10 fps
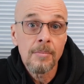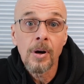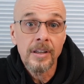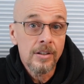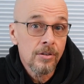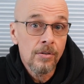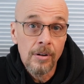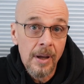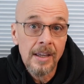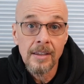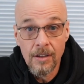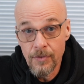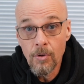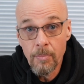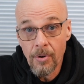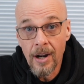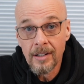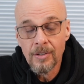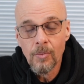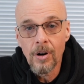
monkey do, and give you a product that